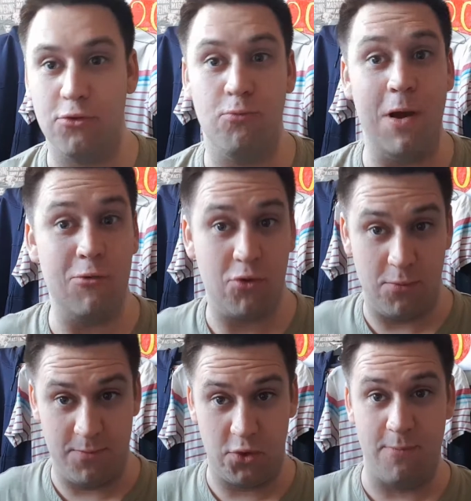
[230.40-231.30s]

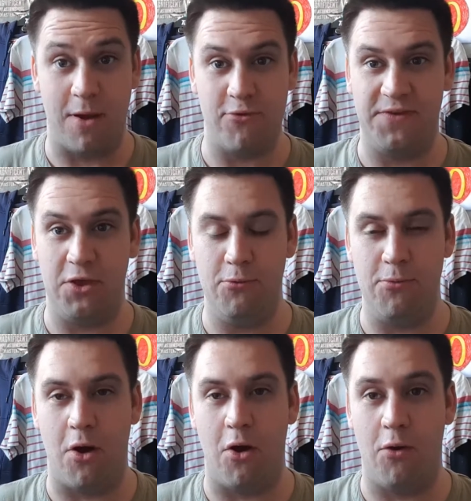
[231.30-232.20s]
welcome to my
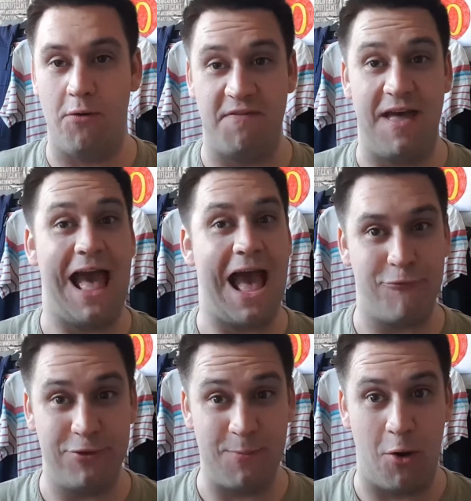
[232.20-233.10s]
review of
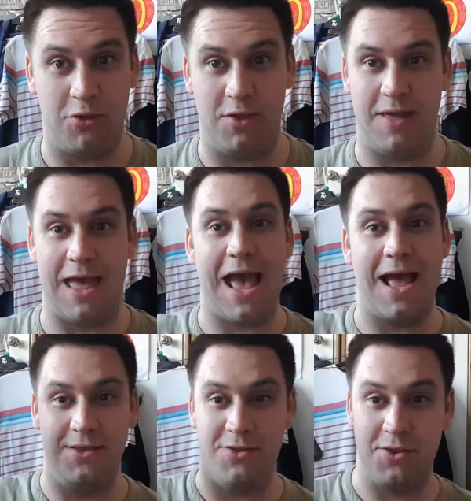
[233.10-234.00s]
Harry Potter
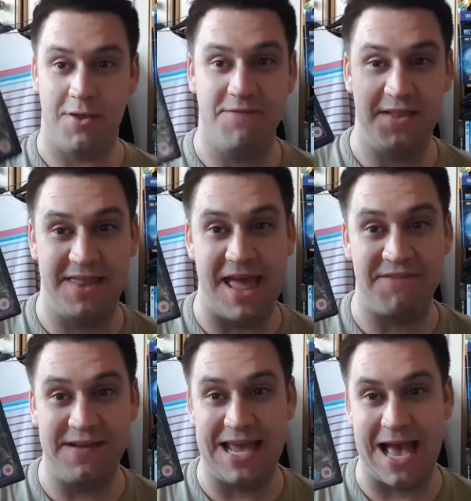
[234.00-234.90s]
and the
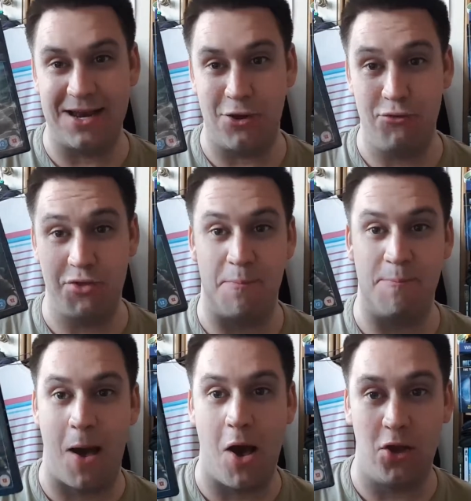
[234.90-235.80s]
Deathly Hallows
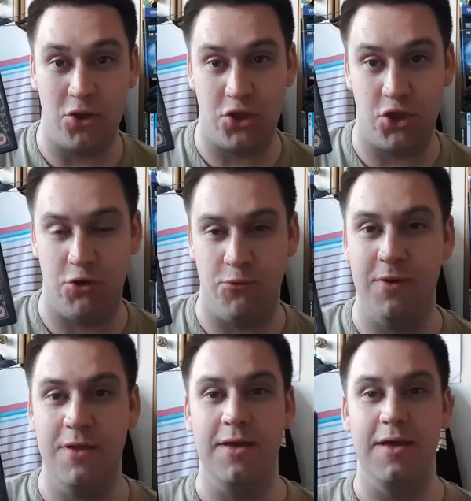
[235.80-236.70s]
Part 2,
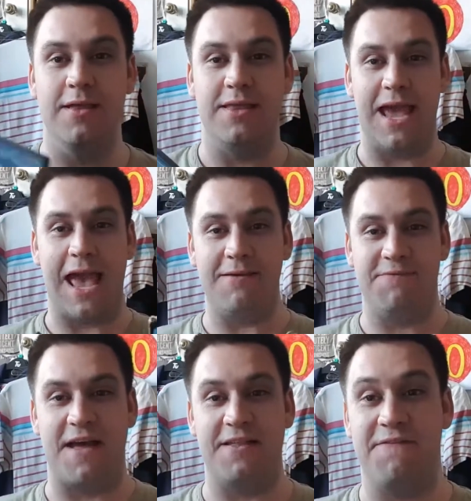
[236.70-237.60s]
the 8th
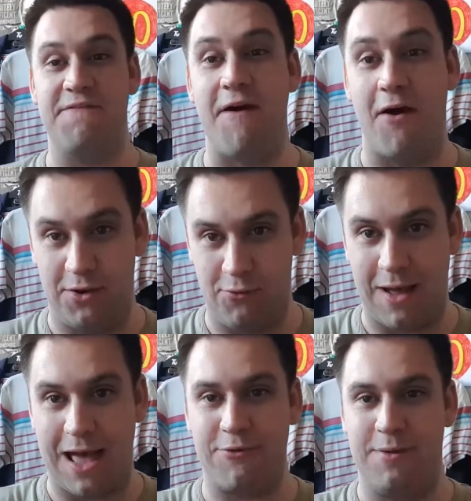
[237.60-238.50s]
and final
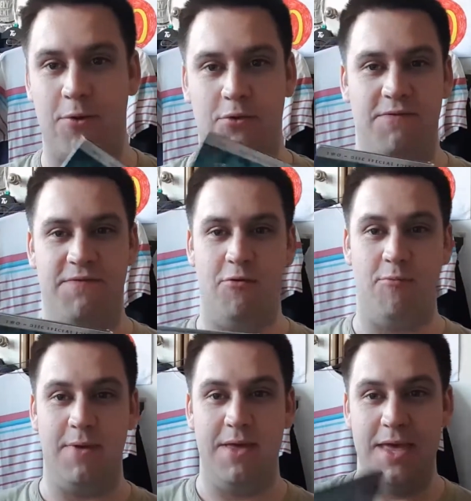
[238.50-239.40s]
Harry Potter
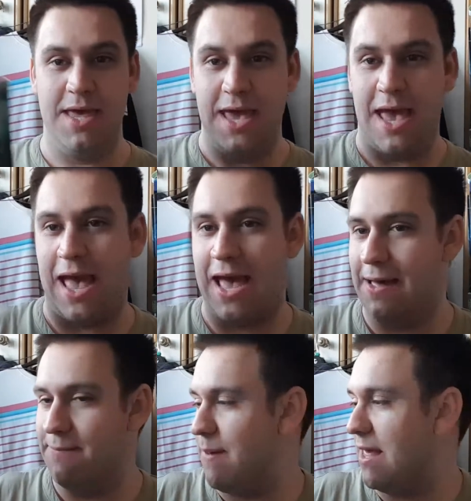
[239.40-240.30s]
film,
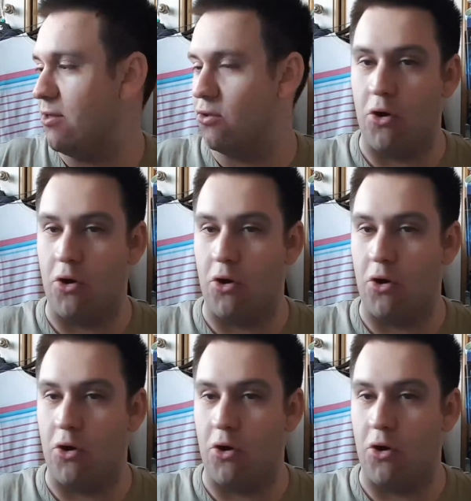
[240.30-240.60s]
based